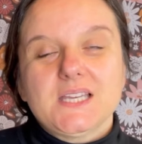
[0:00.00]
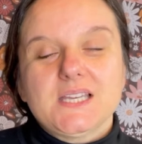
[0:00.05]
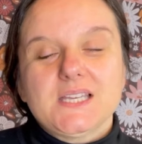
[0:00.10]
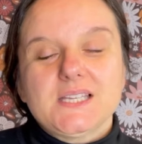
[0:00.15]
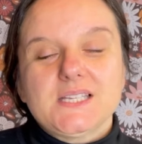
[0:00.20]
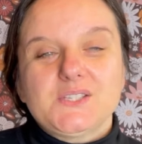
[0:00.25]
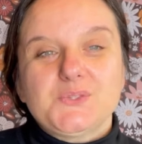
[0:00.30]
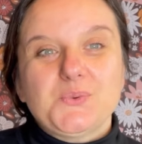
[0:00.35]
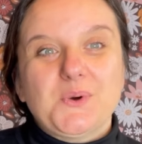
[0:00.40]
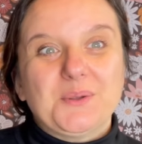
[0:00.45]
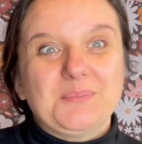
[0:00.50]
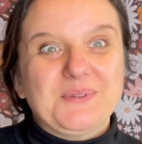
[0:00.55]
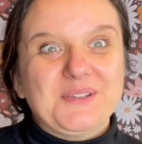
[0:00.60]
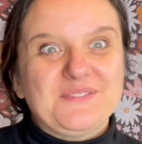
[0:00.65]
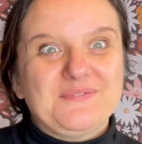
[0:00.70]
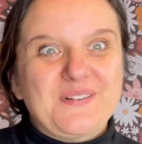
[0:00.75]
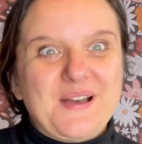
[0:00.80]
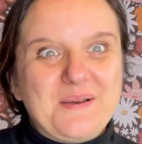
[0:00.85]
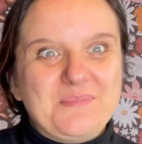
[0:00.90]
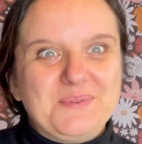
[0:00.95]
Swan
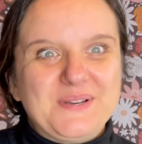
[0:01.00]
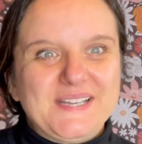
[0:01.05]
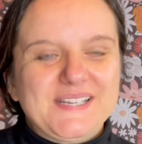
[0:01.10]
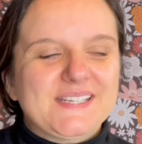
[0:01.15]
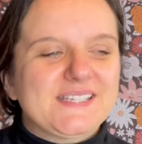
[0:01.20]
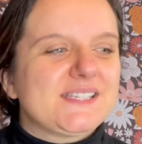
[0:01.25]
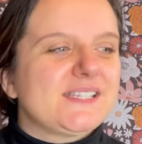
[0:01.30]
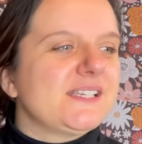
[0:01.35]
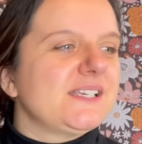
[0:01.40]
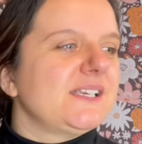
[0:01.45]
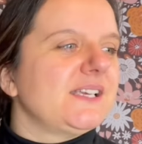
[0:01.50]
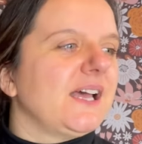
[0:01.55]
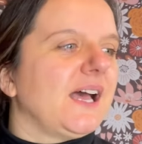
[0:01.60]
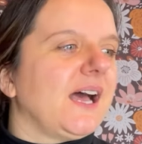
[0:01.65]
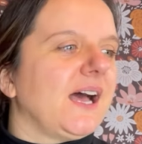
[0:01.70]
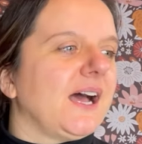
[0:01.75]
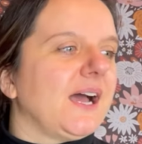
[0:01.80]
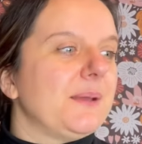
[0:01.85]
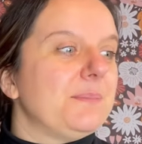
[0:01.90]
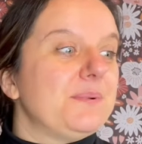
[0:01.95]
Bay Fabrics.
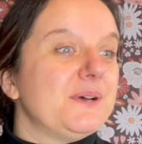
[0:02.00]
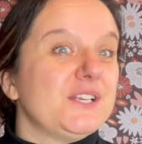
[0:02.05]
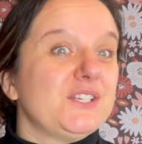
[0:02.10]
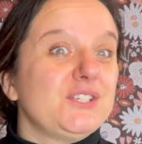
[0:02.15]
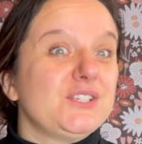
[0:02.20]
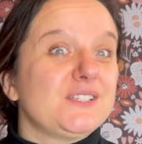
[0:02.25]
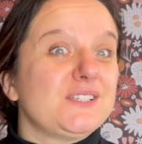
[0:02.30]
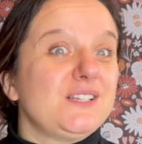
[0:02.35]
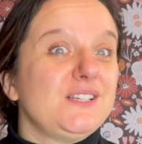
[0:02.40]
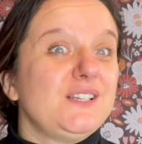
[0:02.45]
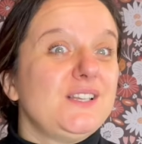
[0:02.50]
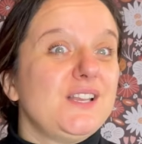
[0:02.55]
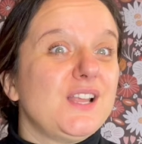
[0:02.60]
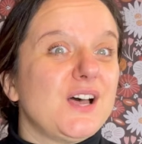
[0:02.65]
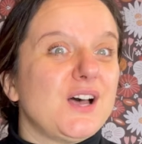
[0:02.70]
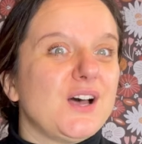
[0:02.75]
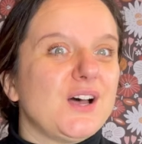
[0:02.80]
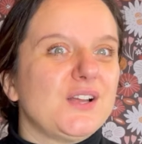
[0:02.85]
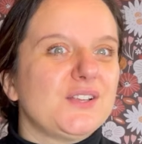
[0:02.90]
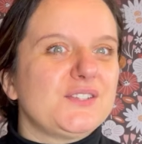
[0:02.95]
I purchased
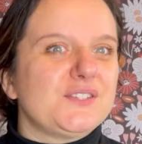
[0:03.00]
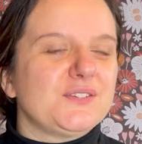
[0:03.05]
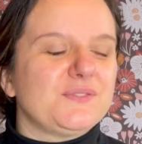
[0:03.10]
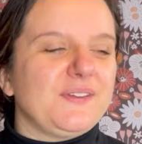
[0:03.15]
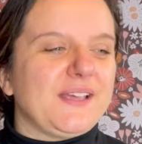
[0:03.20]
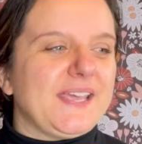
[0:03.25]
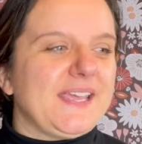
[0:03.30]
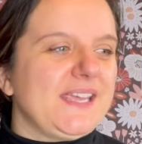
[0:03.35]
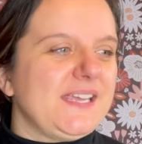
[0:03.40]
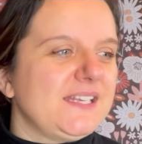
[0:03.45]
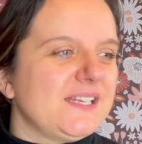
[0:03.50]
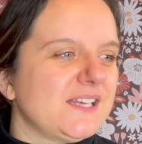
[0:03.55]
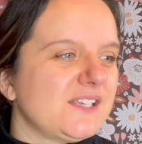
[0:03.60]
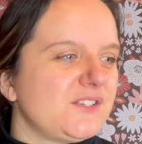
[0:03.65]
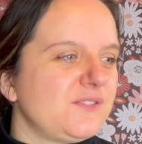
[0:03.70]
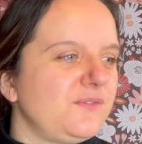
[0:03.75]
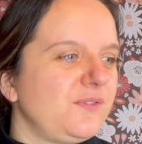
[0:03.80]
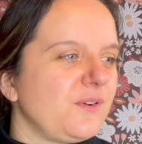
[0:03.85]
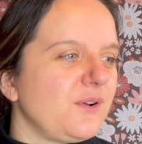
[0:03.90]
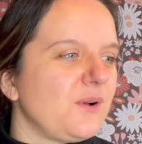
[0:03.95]
lots of
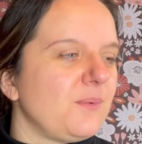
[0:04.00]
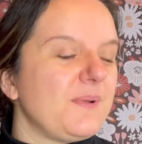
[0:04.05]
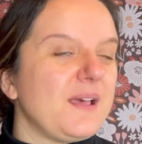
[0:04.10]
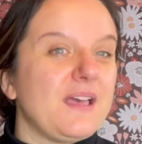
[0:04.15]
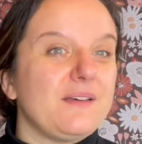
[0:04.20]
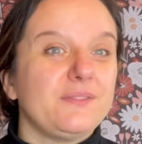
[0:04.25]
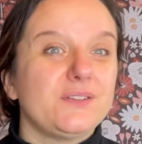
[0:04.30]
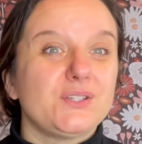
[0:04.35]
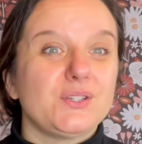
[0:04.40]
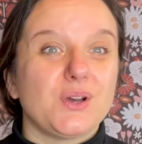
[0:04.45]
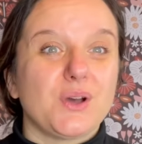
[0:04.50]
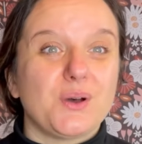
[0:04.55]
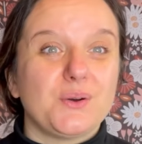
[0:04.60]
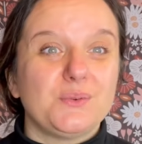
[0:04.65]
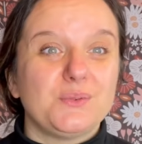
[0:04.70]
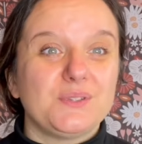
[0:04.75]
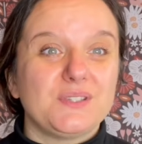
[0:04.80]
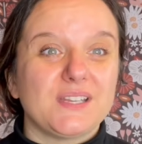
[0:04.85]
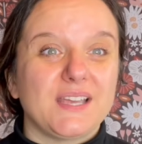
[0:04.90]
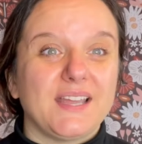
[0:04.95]
Aidas from
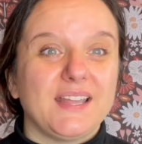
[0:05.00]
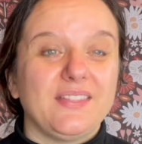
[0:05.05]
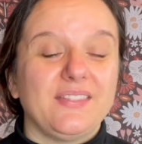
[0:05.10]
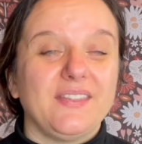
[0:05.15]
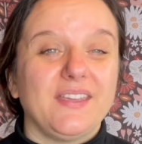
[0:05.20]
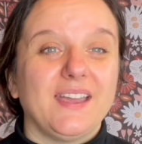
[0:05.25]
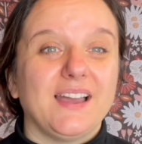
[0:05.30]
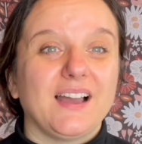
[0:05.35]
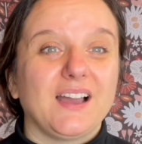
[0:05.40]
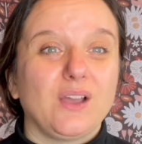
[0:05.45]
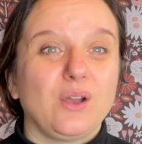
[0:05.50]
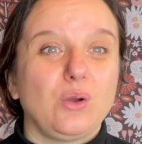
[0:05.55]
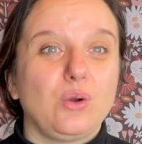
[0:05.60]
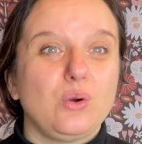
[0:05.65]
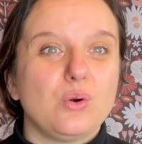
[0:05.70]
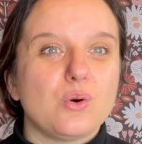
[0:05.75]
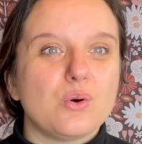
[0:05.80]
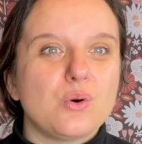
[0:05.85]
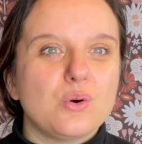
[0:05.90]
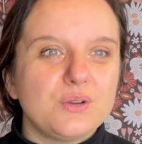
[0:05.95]
Evertoad, and they are
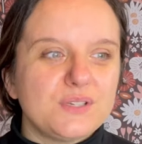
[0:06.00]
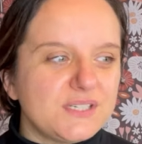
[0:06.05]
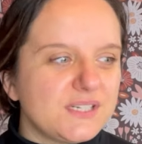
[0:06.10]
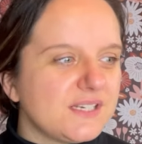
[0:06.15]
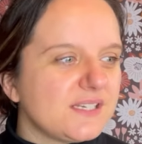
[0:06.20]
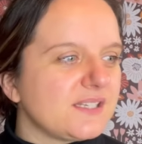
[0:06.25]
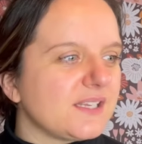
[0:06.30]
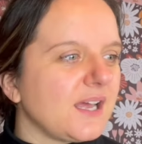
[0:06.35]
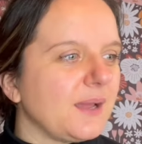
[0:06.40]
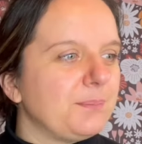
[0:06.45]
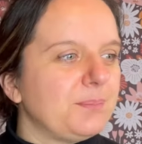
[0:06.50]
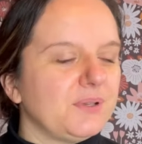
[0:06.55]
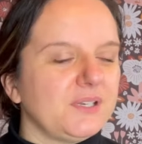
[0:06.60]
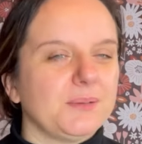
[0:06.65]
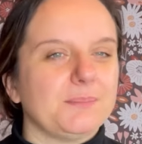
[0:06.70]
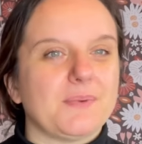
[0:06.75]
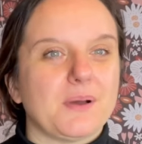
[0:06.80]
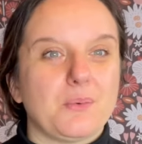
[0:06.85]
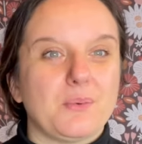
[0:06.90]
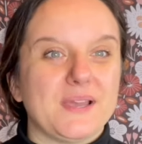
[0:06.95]
gorgeous. I put
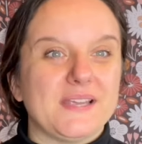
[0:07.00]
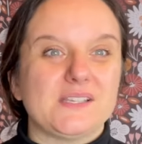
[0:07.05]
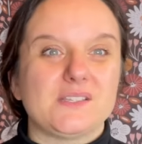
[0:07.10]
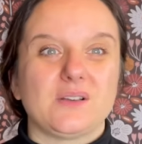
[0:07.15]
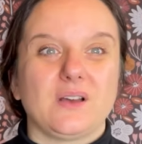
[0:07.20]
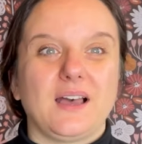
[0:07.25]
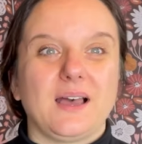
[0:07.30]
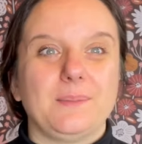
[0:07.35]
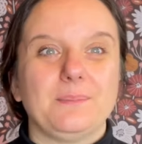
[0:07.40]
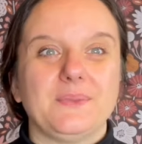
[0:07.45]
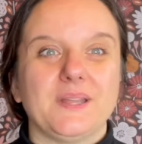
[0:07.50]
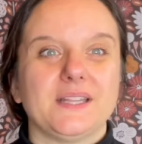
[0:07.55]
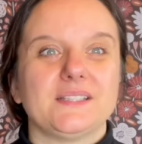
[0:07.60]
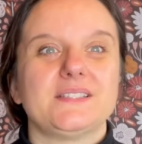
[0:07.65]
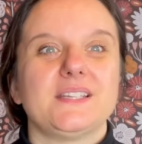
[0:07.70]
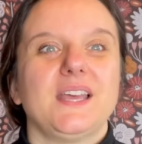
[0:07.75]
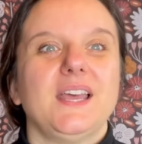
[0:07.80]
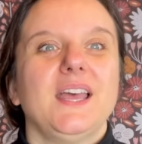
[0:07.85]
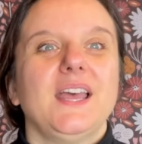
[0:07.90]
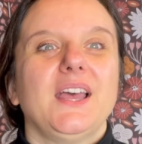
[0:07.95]
them away, so I'm
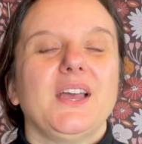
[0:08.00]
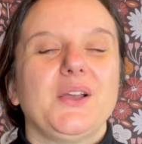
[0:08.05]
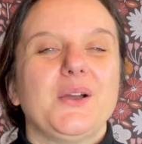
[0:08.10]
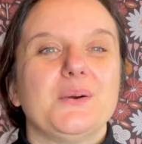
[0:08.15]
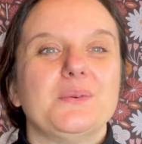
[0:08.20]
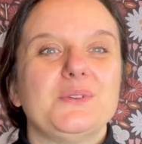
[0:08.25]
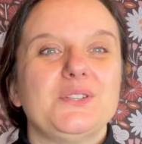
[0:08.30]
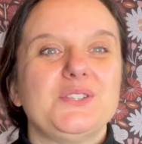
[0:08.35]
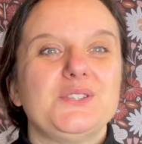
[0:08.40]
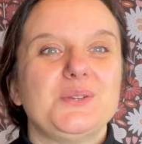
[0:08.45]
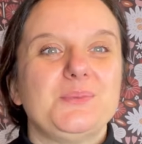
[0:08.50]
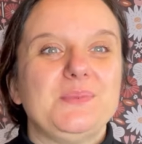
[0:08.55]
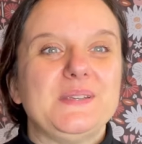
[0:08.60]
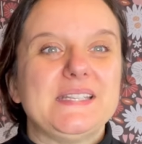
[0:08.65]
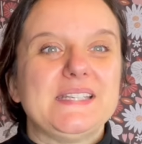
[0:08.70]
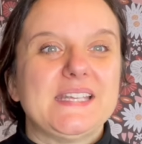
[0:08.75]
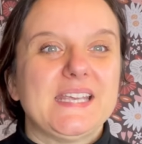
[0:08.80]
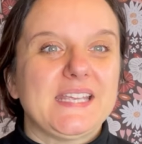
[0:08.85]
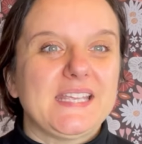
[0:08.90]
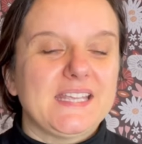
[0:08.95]
not going to be
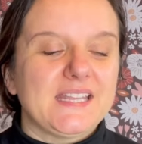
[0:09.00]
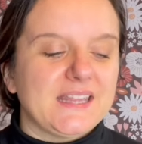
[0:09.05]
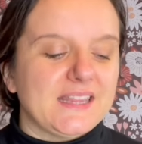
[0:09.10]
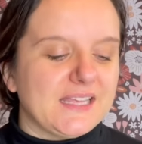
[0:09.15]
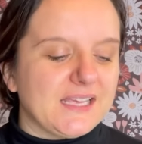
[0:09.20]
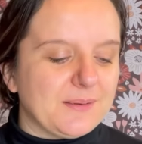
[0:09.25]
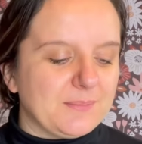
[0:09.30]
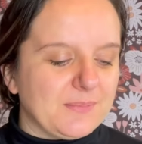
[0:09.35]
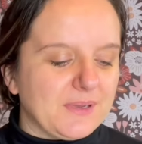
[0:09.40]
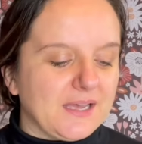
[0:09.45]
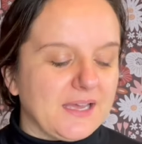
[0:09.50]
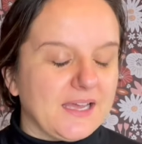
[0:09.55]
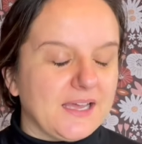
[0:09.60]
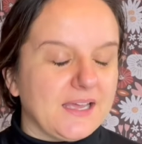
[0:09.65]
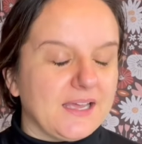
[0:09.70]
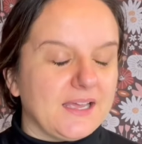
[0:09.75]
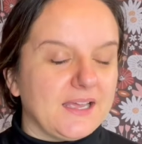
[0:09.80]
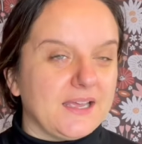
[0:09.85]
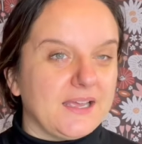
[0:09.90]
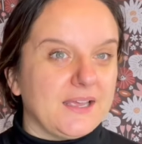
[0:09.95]
taking them
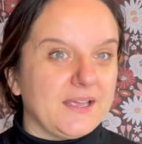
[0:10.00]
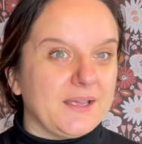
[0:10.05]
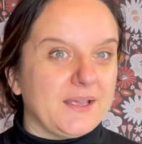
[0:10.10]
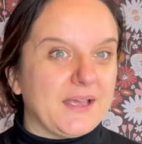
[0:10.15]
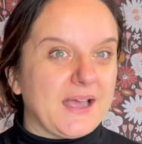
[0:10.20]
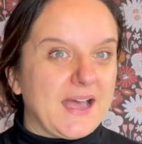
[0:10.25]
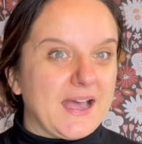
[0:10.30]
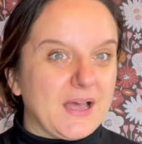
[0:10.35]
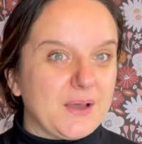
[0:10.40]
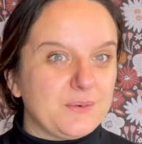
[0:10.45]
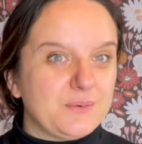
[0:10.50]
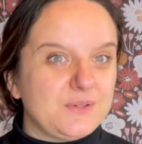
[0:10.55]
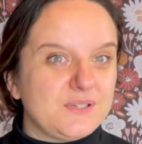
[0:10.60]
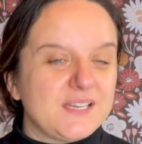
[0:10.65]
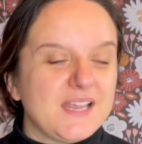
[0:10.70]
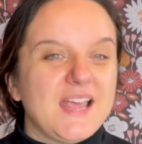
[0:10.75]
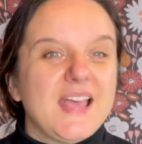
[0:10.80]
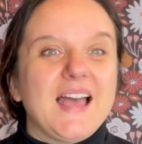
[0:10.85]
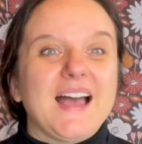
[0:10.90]
out.